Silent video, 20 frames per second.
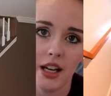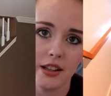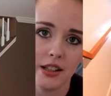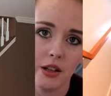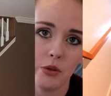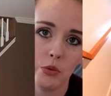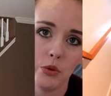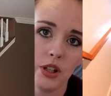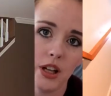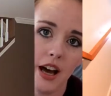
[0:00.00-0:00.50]
and
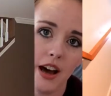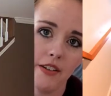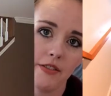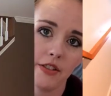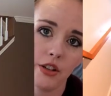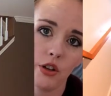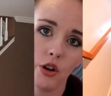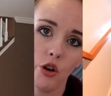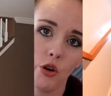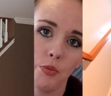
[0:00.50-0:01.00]
then we'll have
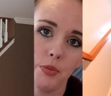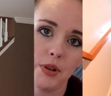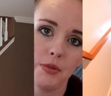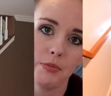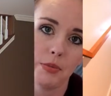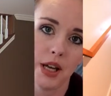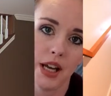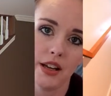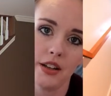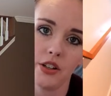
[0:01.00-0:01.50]
an
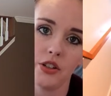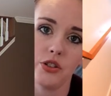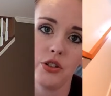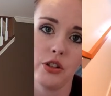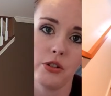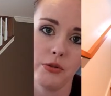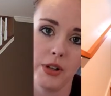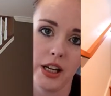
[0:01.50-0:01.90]
open banister